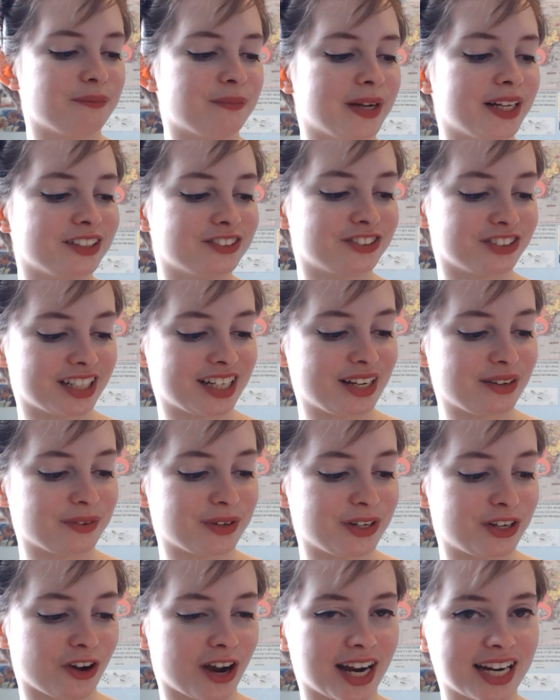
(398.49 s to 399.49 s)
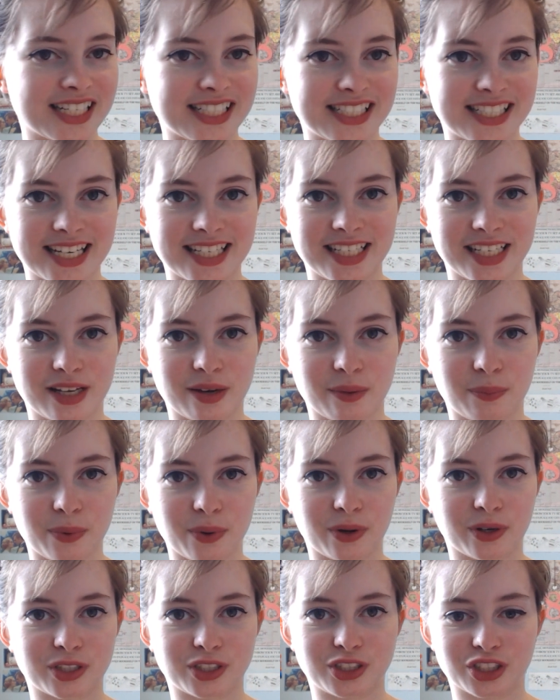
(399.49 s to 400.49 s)
Basically when you're annotating a
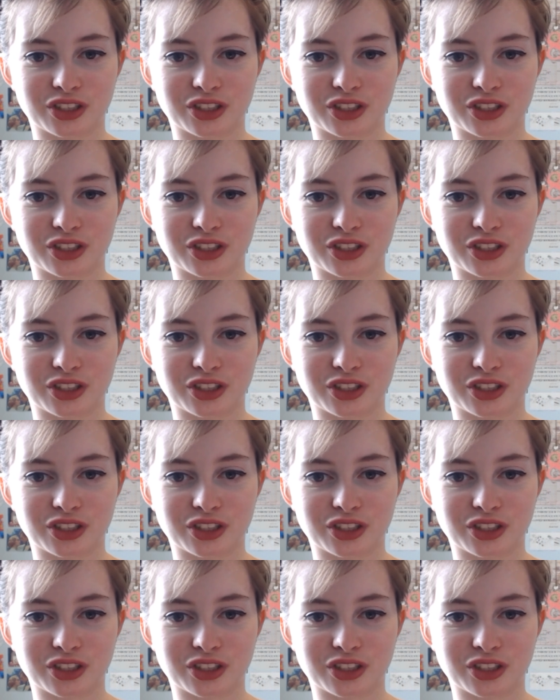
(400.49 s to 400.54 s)
book,